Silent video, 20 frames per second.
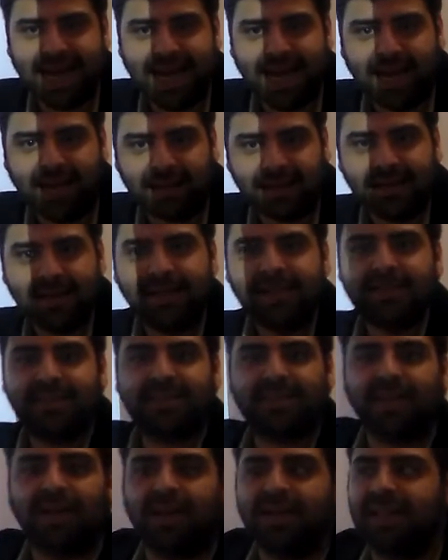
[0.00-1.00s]
down,
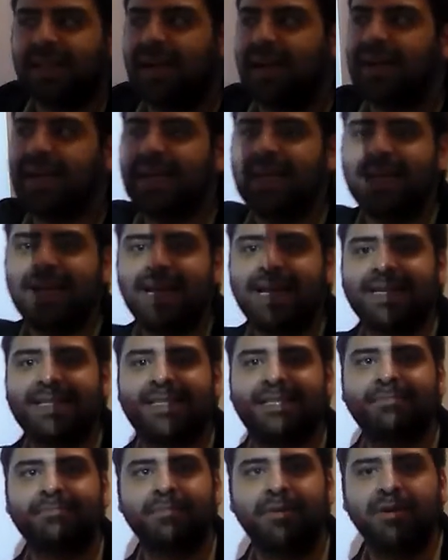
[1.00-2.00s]
so there
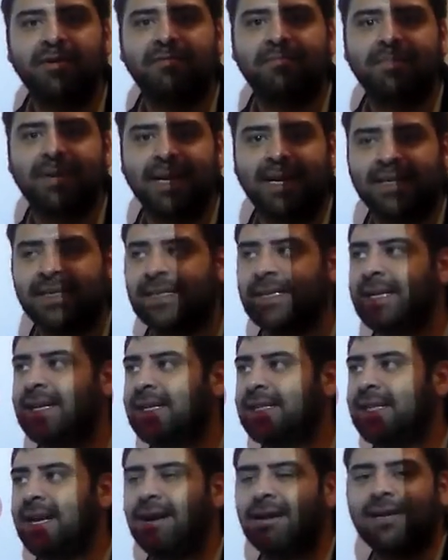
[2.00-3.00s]
is movement.
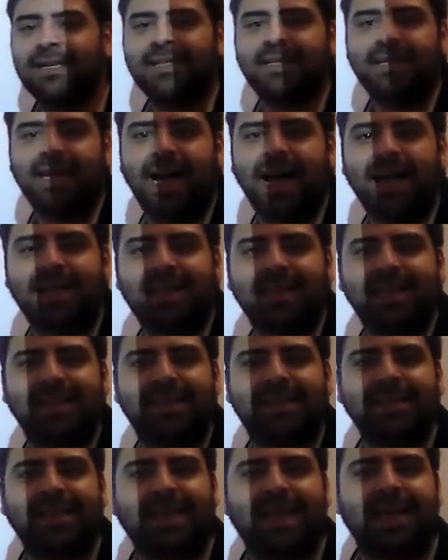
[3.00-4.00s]
There is not
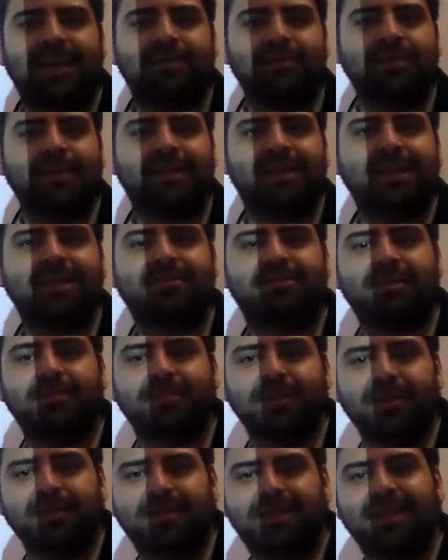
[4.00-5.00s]
this equal
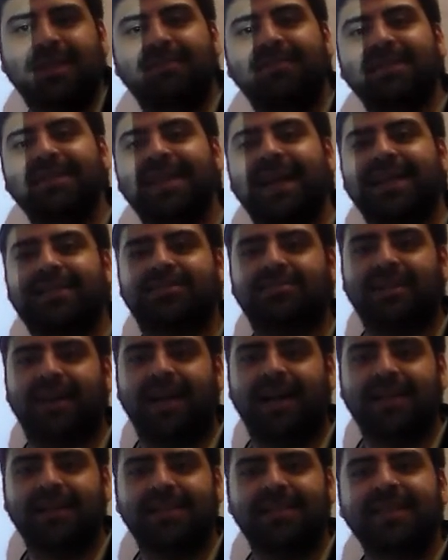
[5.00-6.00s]
distribution of
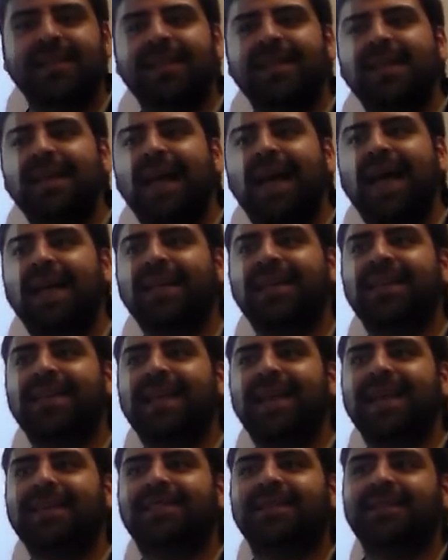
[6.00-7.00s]
electrons, and
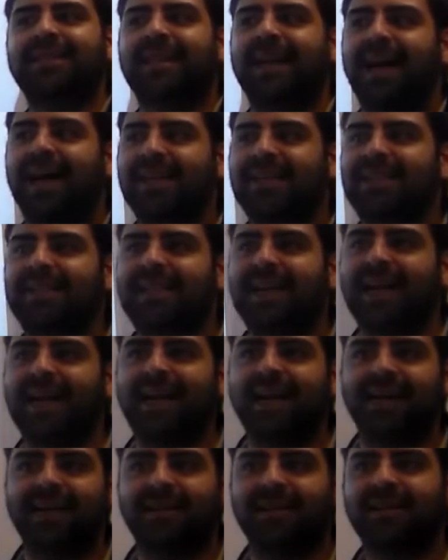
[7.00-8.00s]
things are not
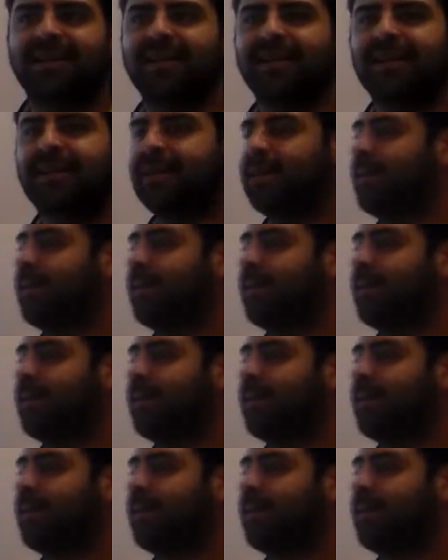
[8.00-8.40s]
shared.